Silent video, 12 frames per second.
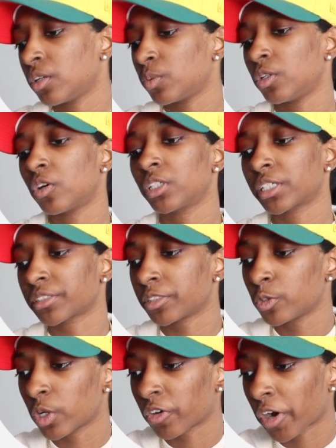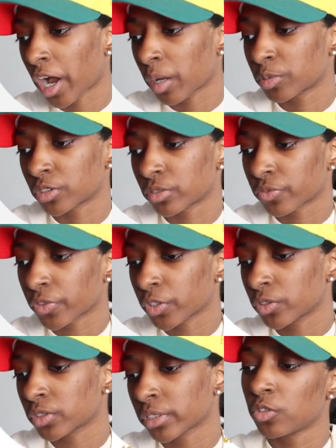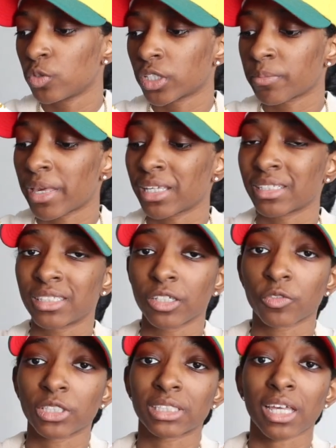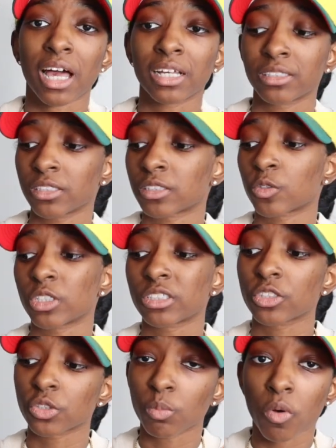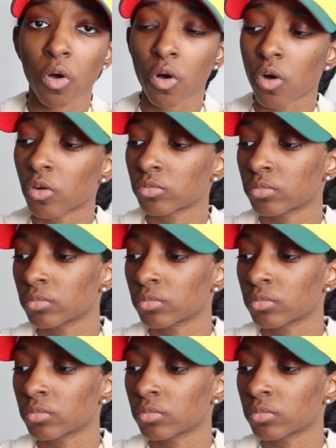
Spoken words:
You're gonna look at the new era options first. You can make it different sizes. So this is small.